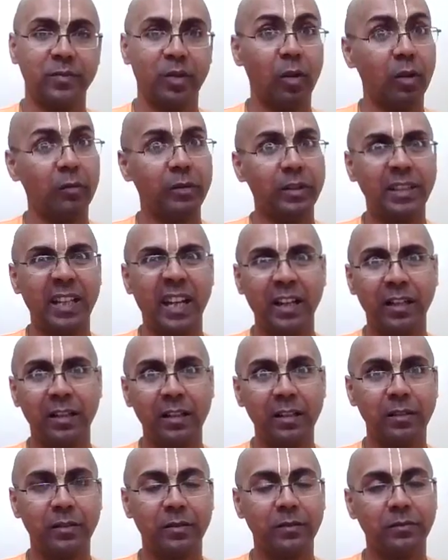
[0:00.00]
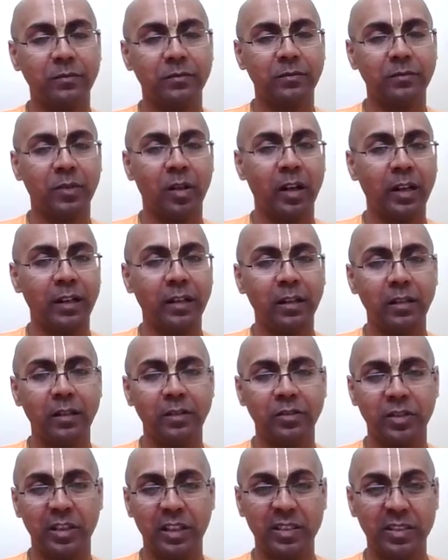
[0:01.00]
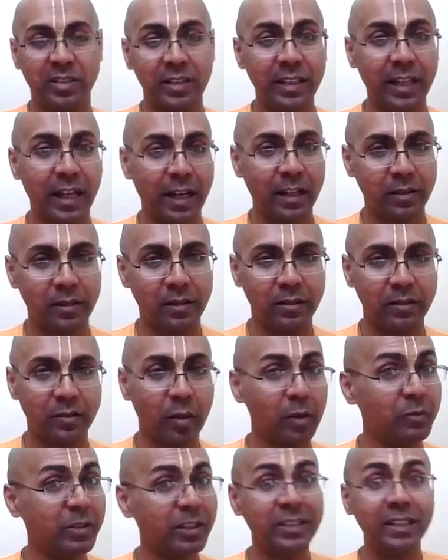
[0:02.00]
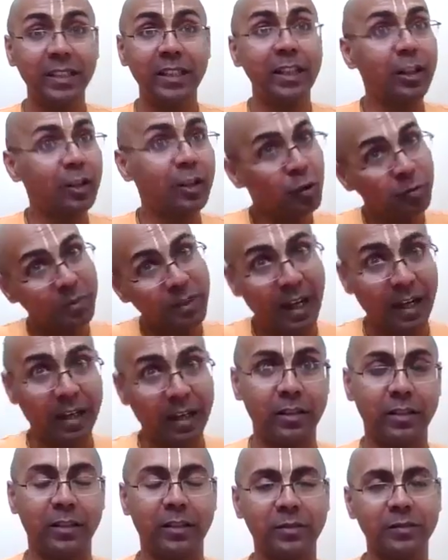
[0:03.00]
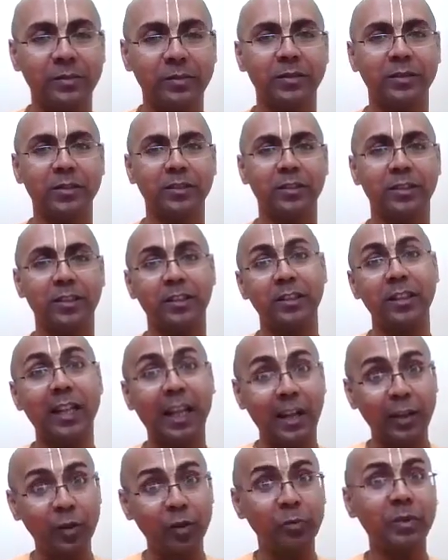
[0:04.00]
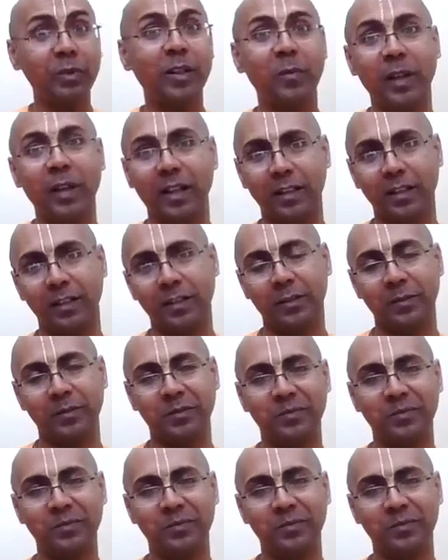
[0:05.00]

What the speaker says: always angered, jealously angered, always eager to be angered. They like to become angry.